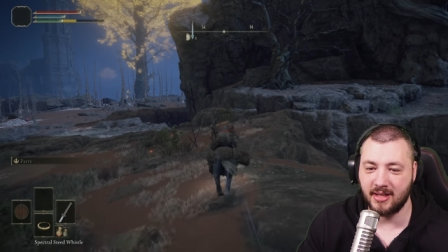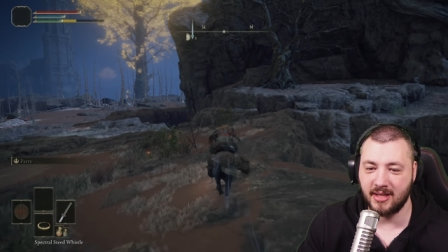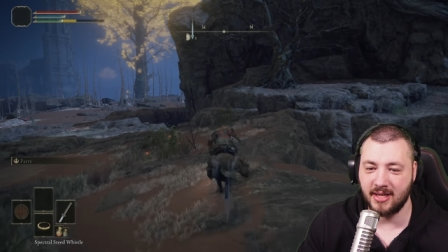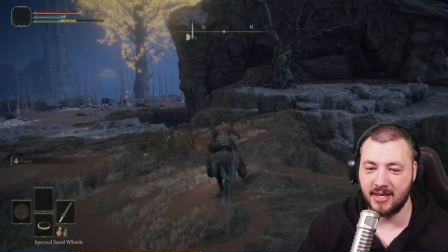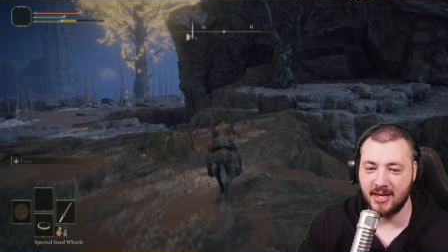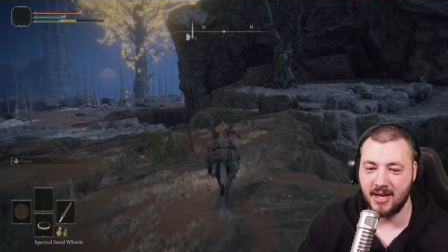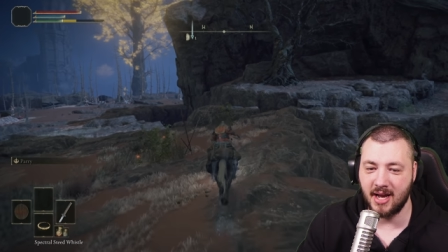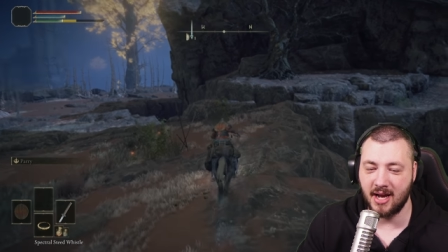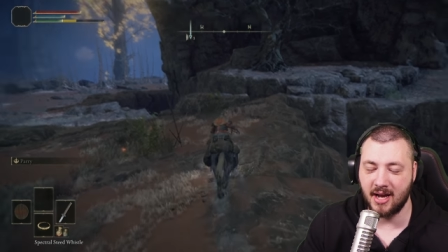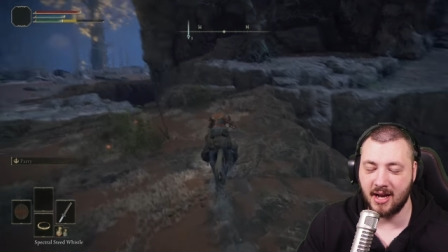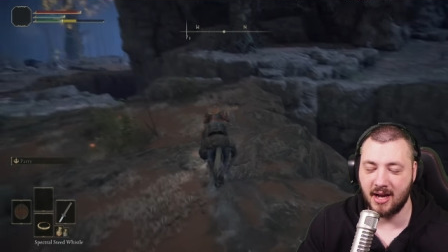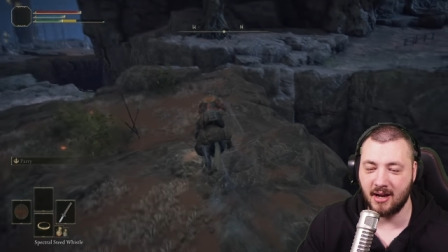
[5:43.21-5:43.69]

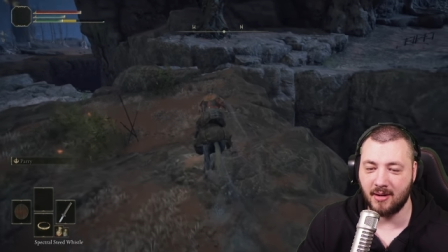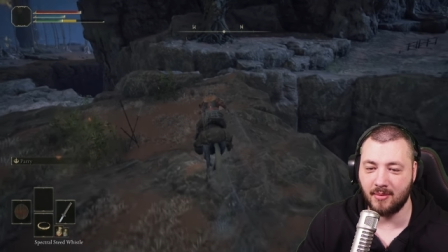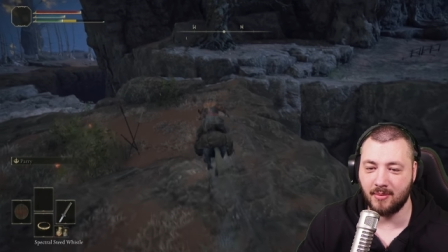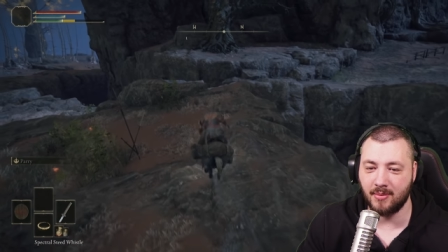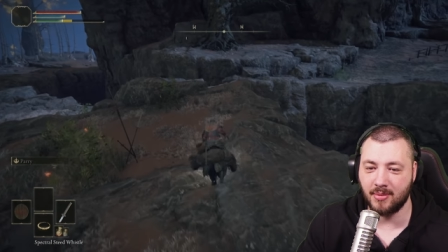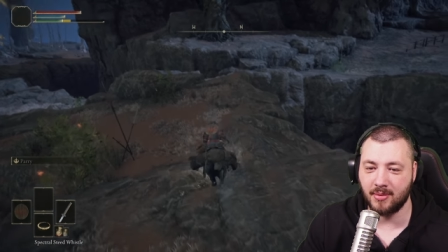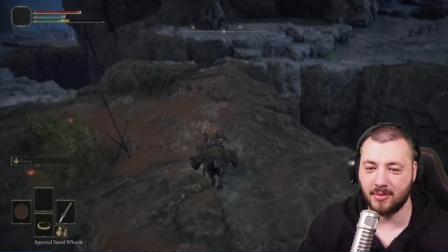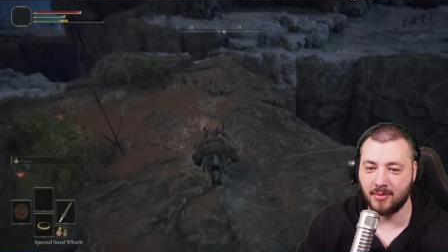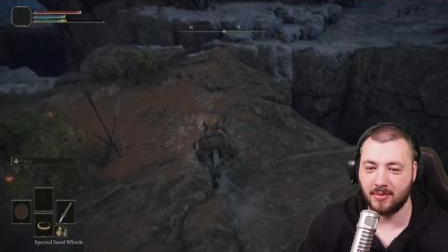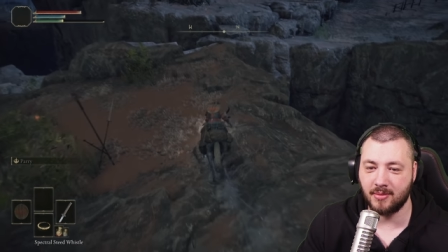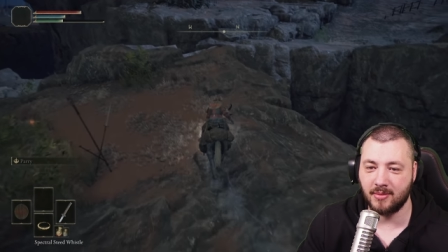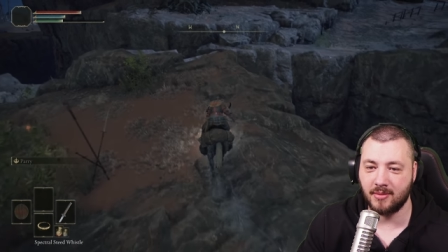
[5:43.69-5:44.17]
gap
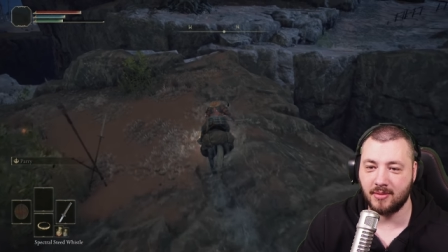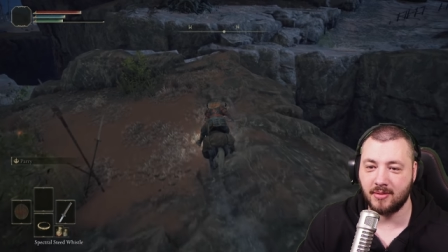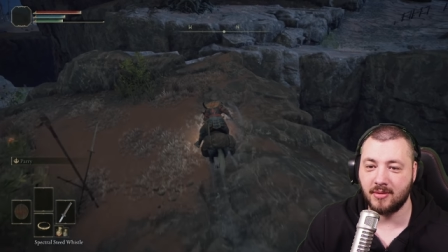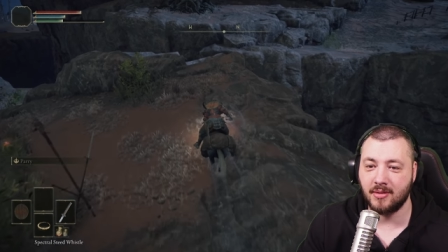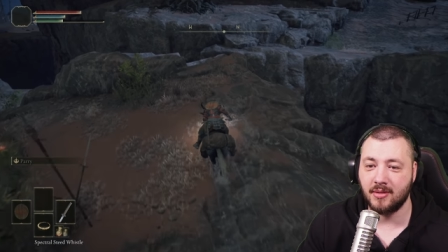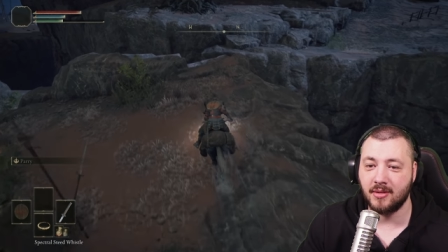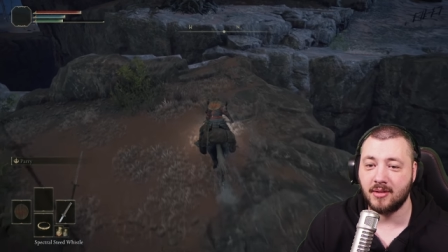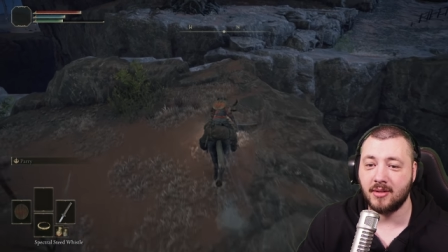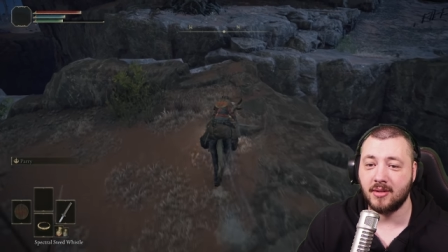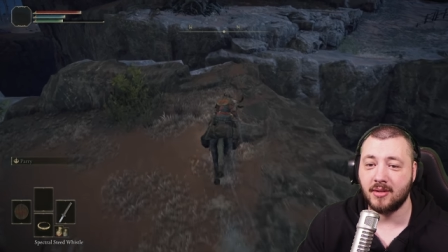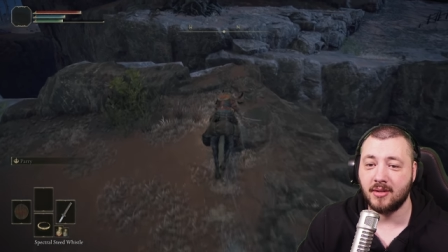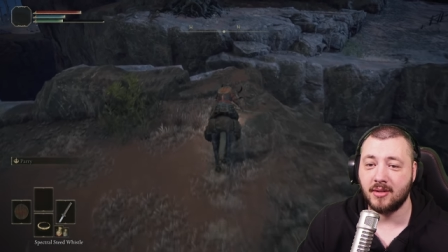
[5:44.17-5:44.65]

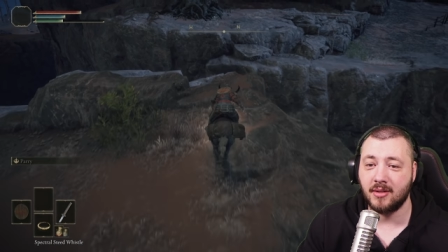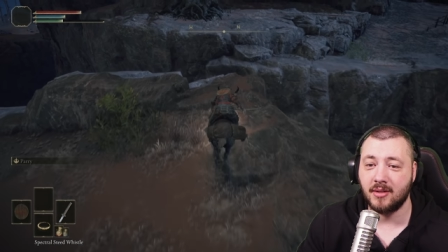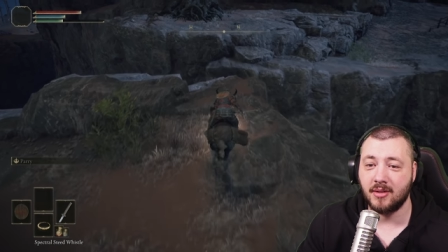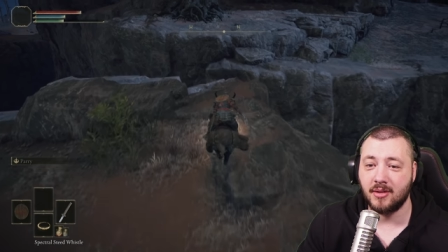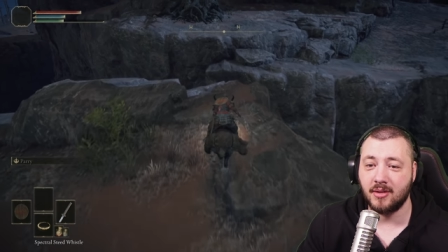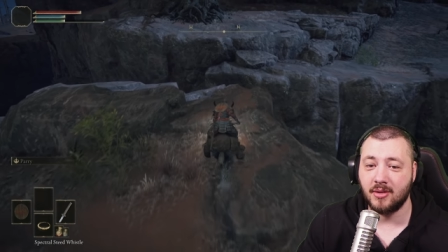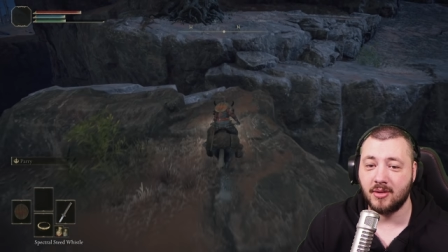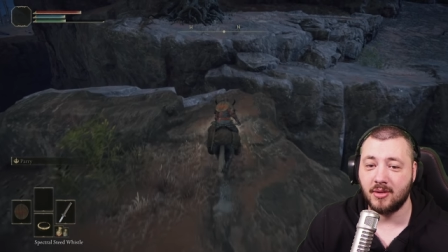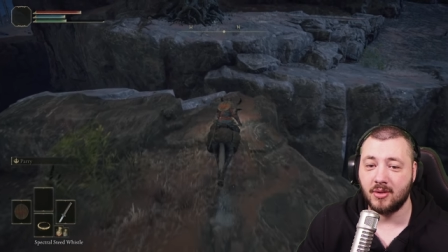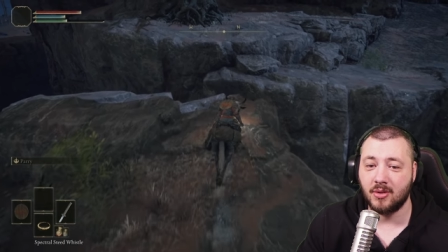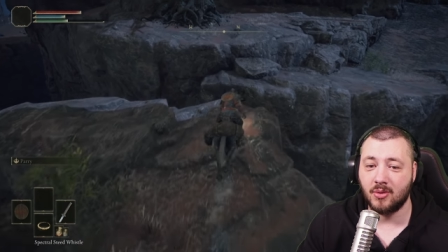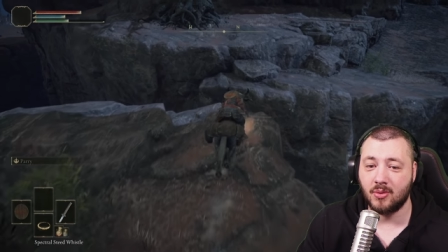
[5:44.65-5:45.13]

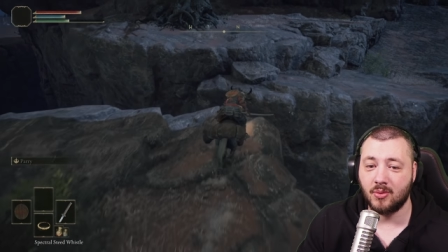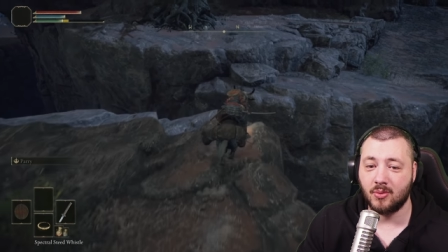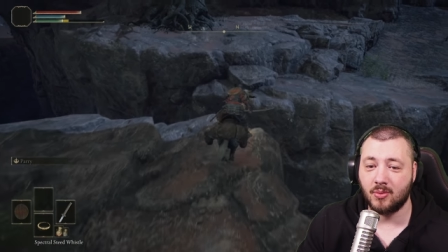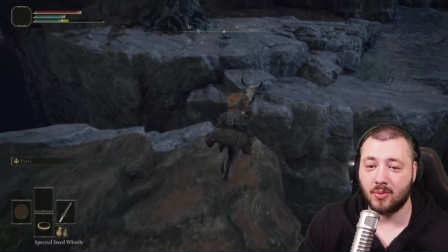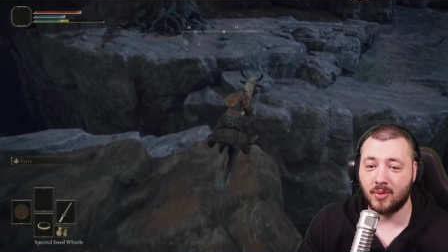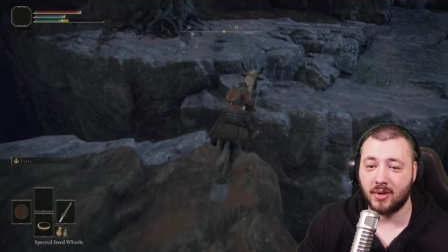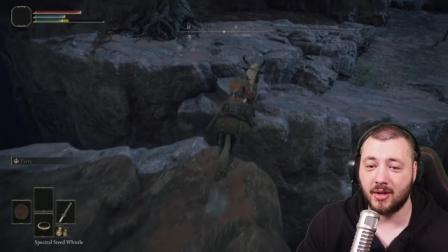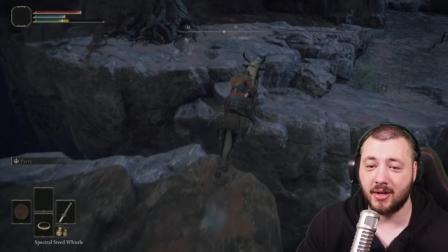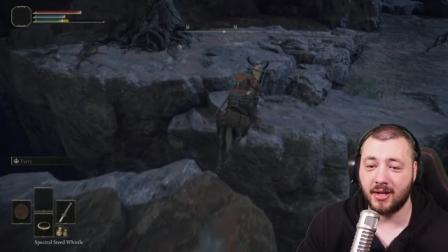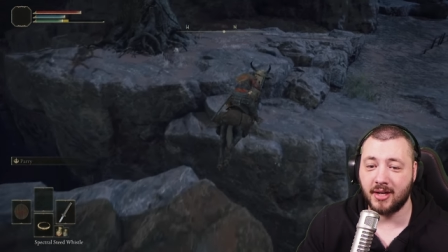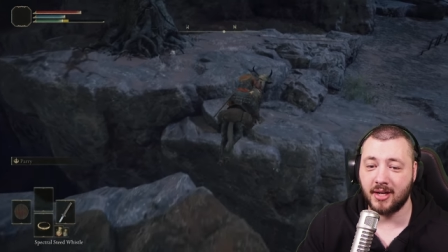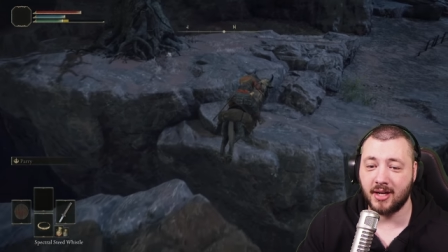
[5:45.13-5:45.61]

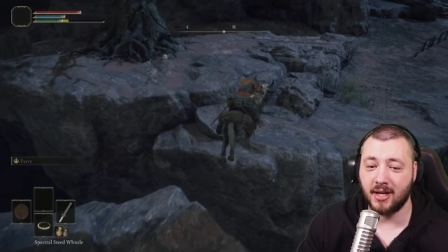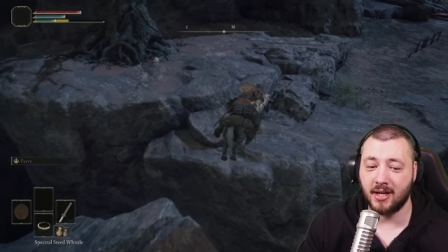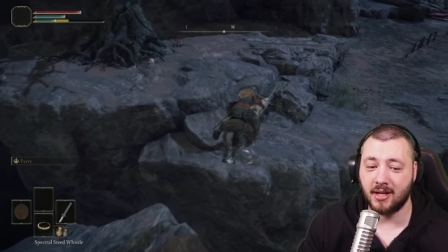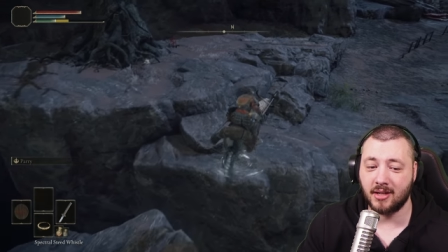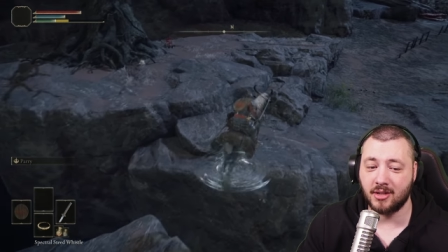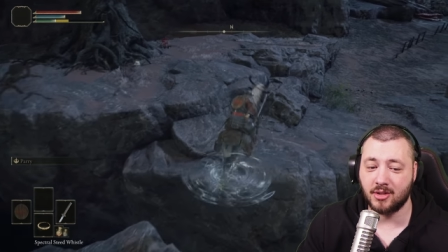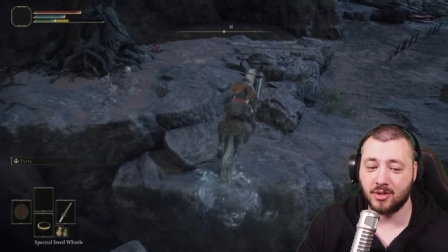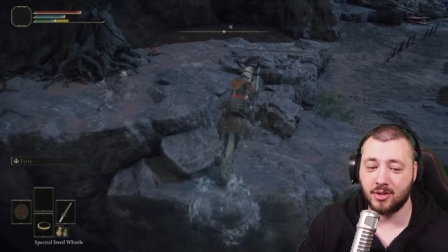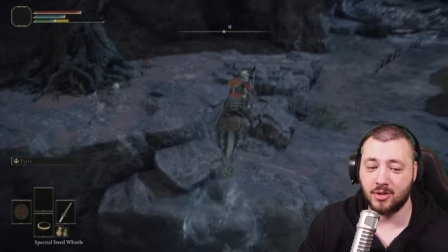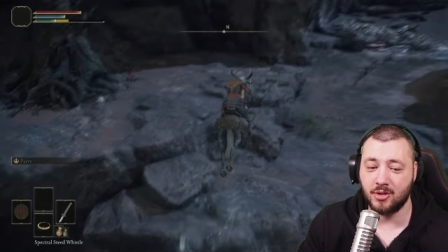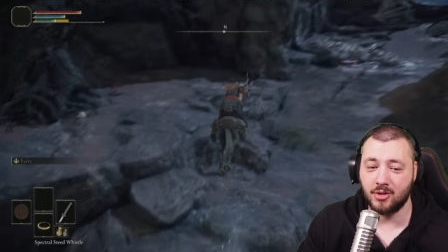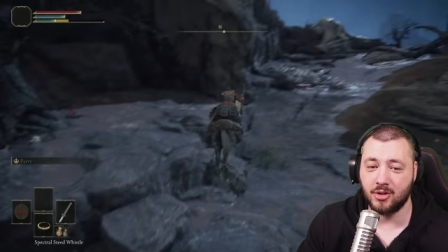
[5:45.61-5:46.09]
where you can
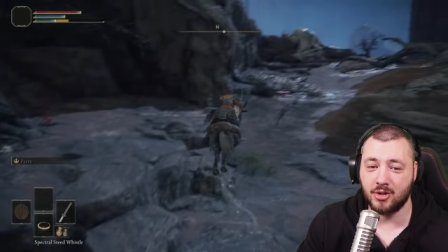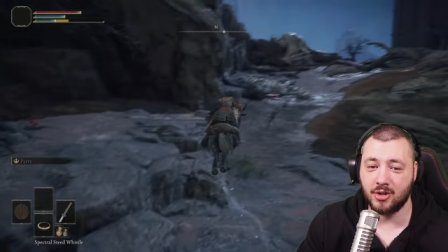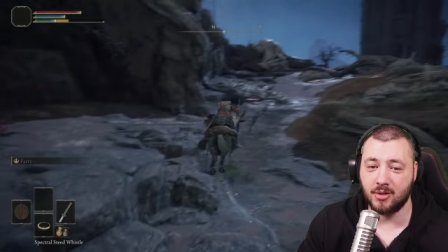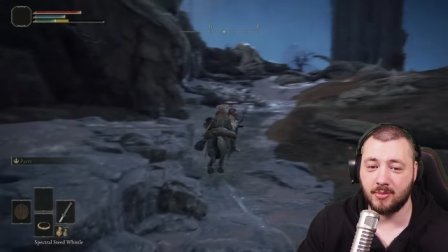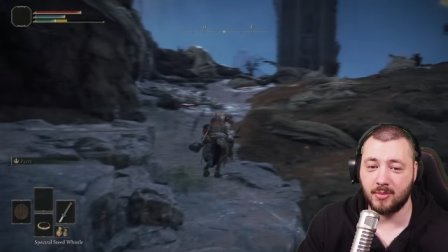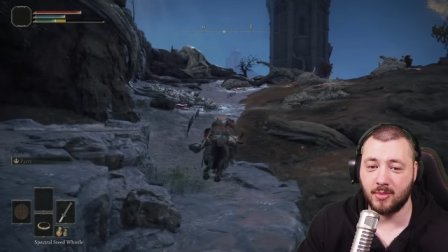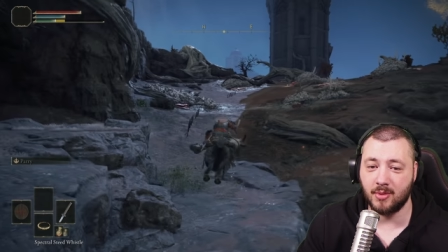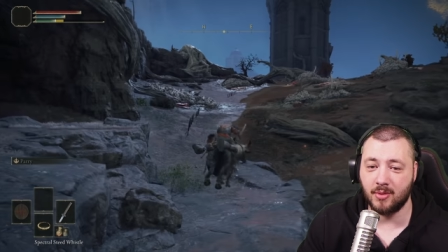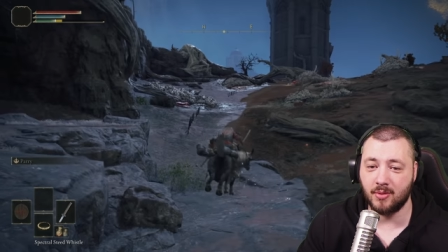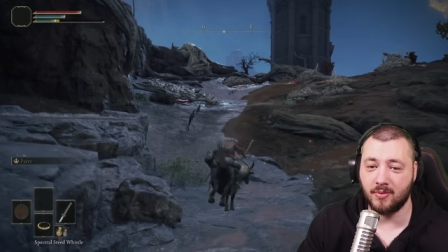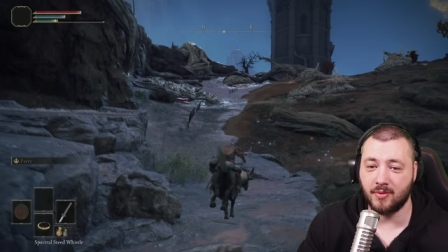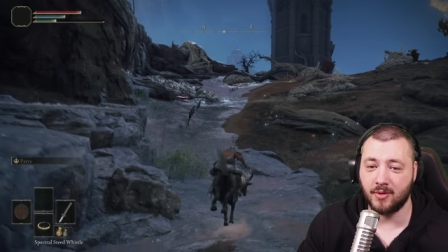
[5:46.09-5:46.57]
actually
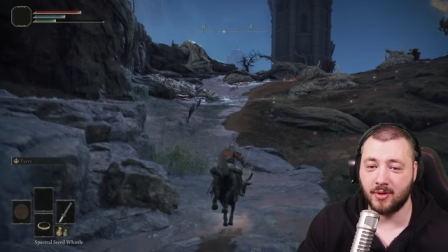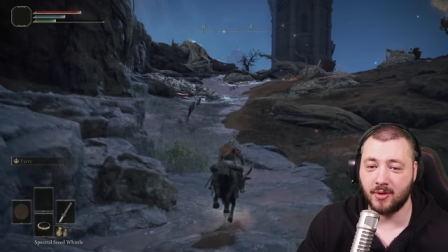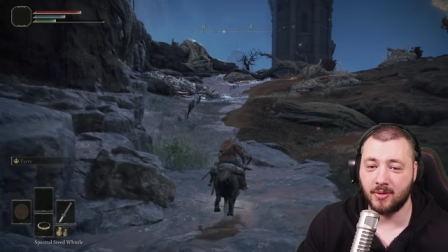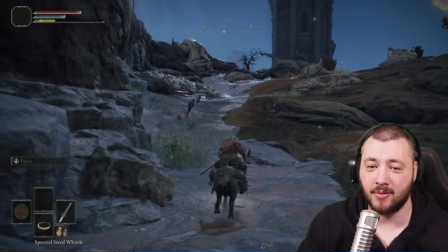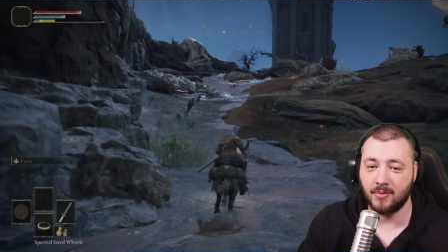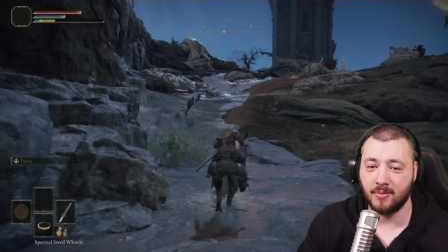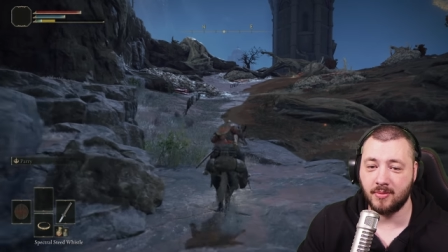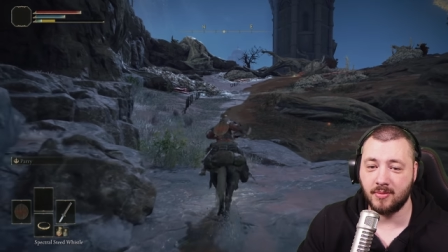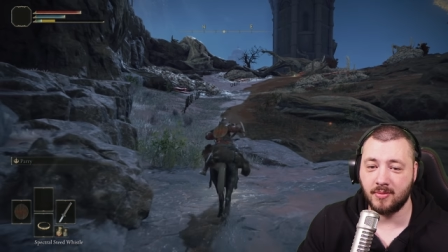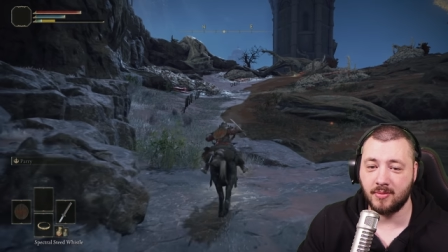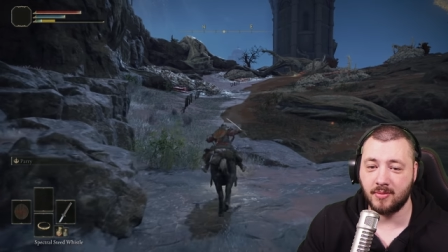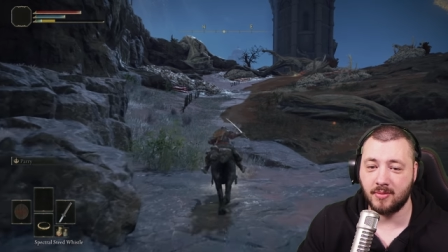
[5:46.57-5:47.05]
jump over.